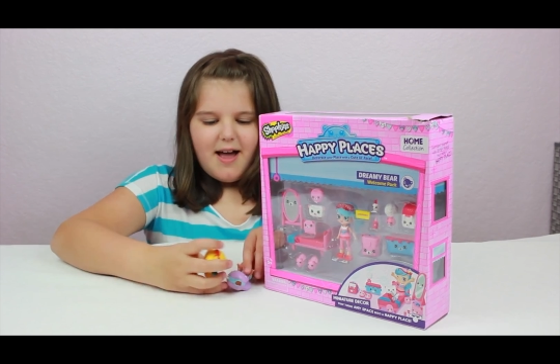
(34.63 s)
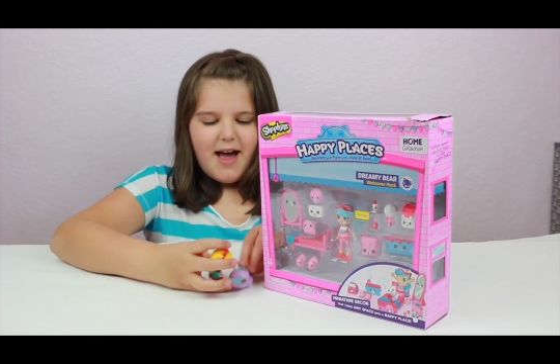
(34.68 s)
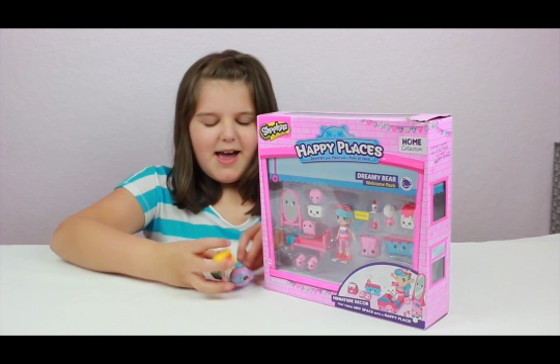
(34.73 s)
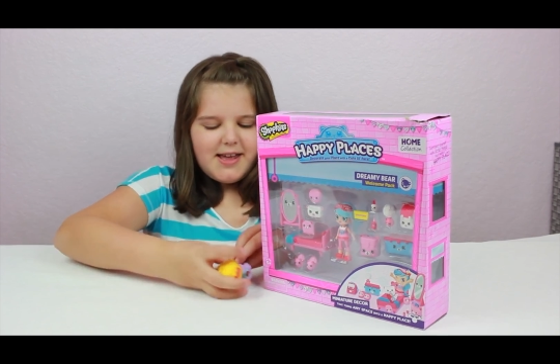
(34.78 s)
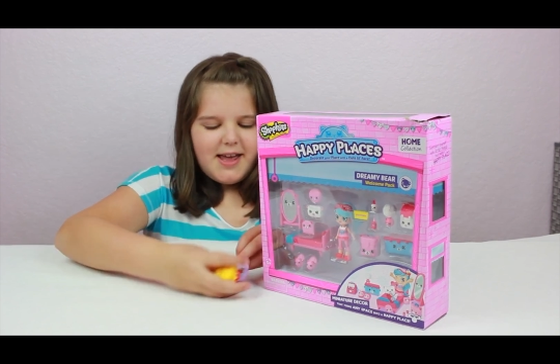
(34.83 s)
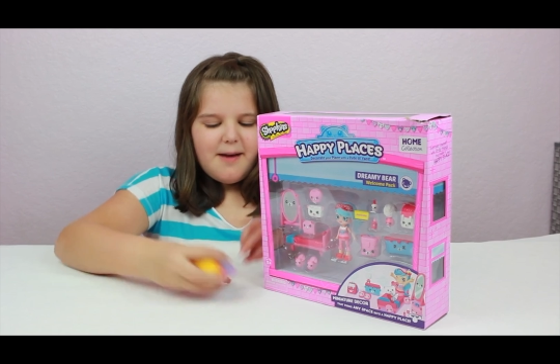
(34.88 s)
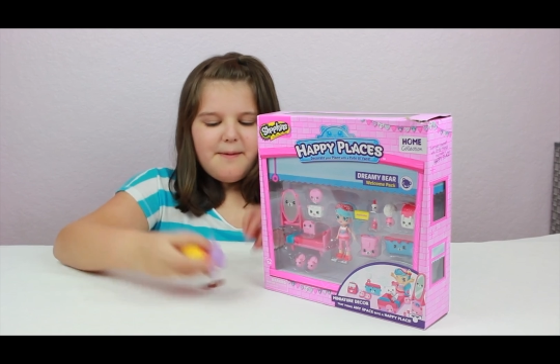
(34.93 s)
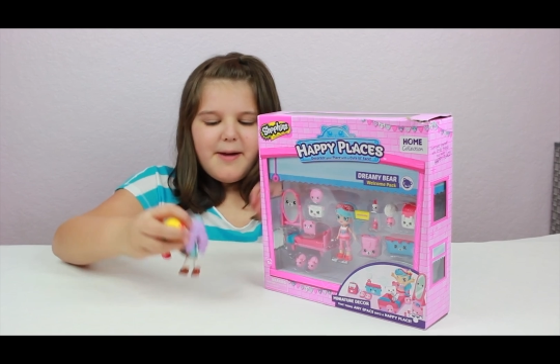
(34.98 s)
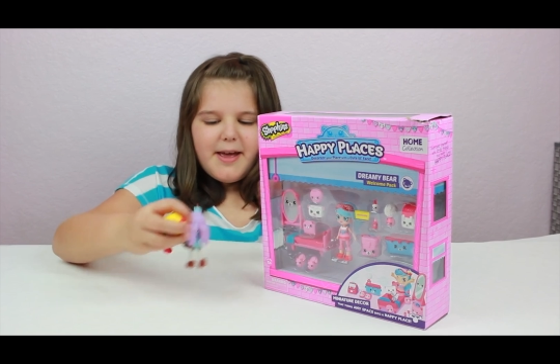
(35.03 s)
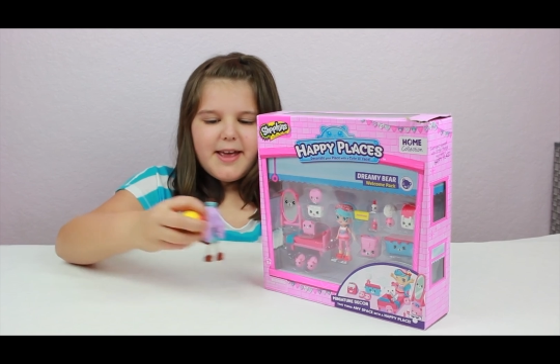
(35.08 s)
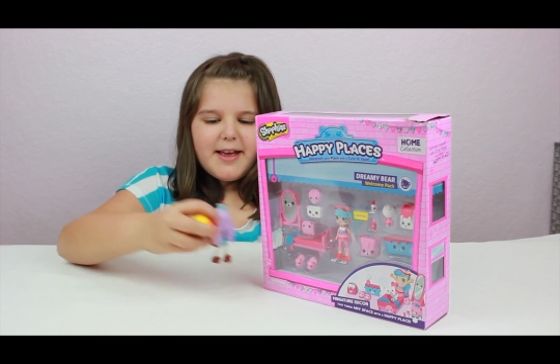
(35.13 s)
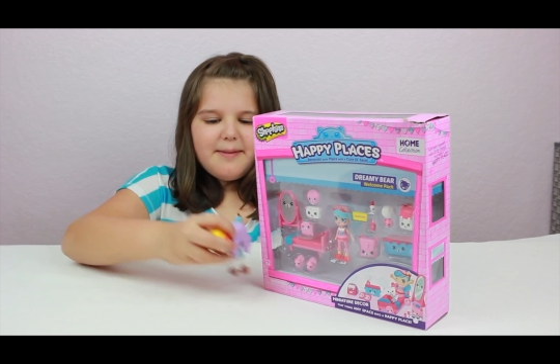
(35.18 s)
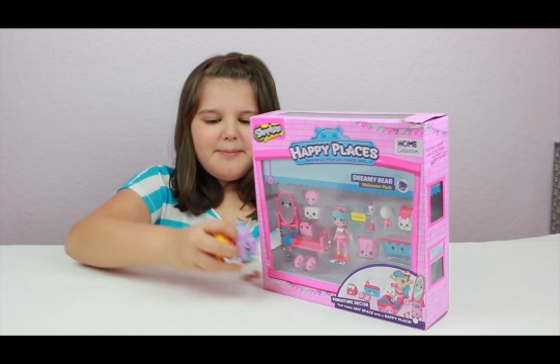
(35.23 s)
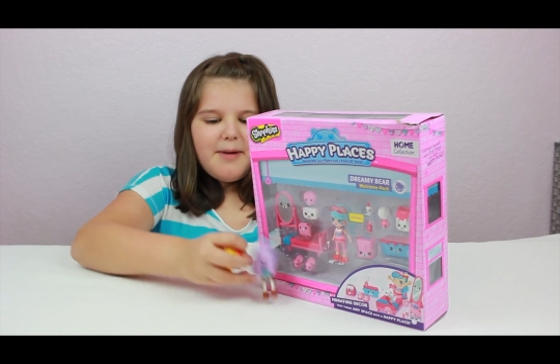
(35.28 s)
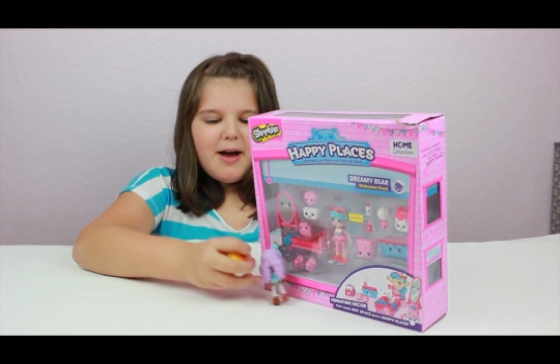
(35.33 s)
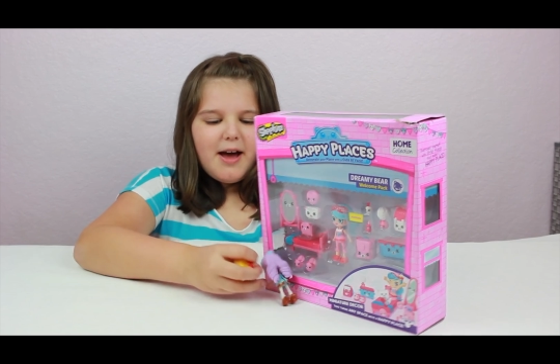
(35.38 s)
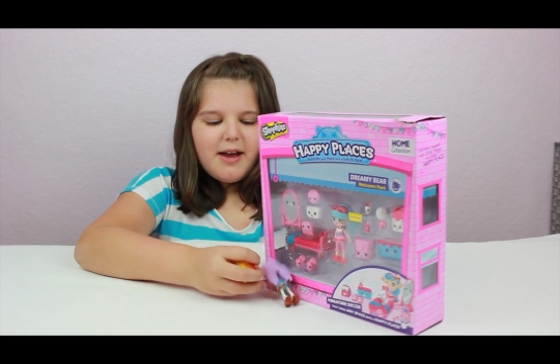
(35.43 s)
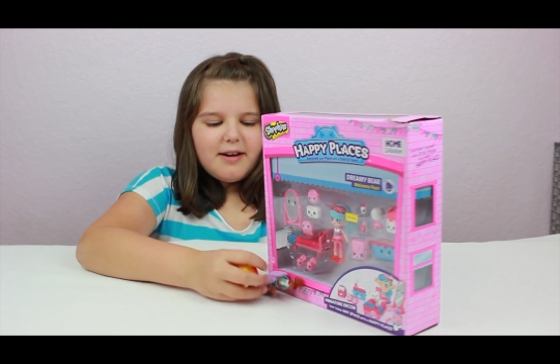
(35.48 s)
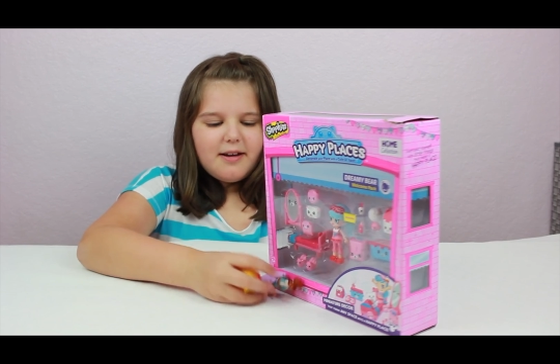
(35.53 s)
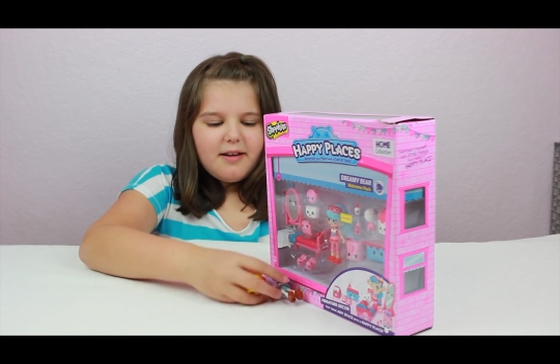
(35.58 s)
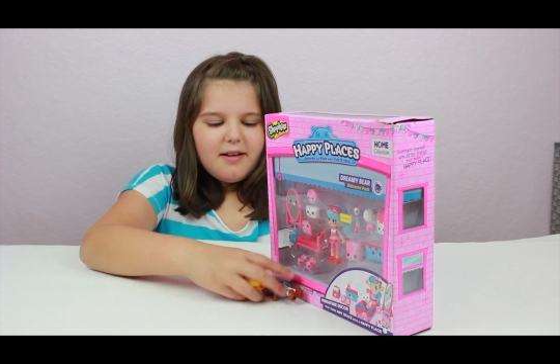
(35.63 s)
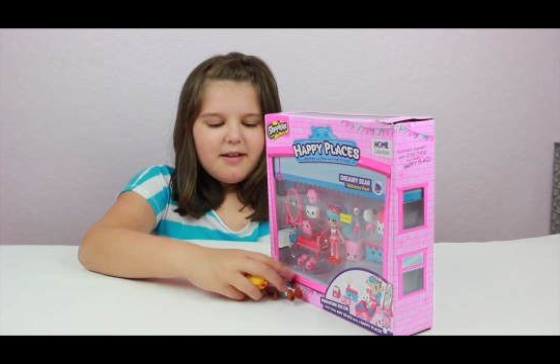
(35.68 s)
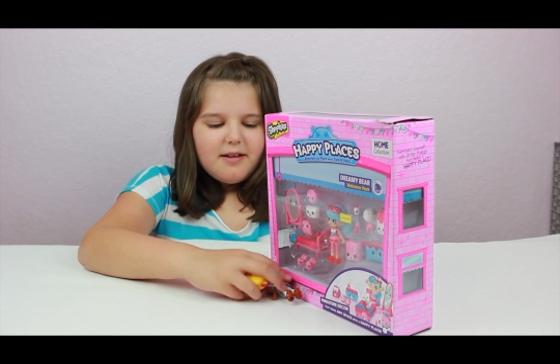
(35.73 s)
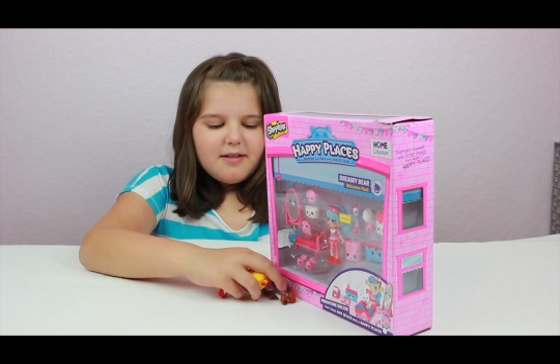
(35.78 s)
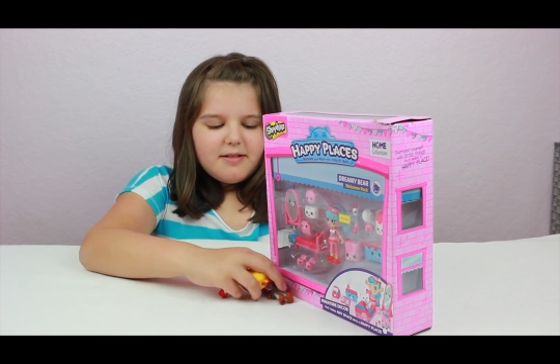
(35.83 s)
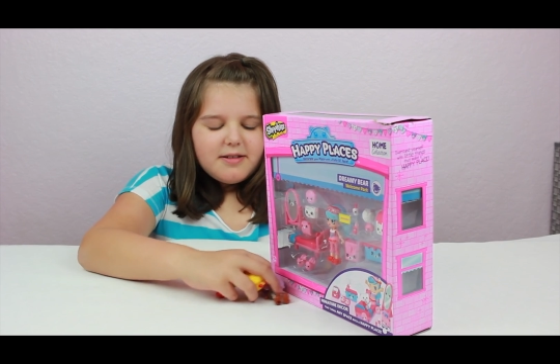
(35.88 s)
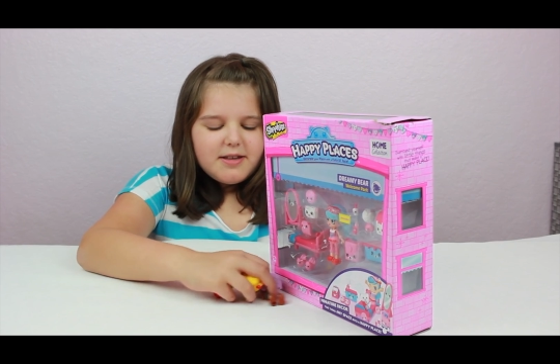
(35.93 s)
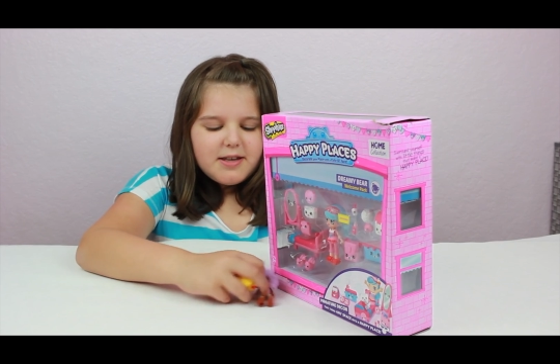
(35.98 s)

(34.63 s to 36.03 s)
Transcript: I can't wait, come on.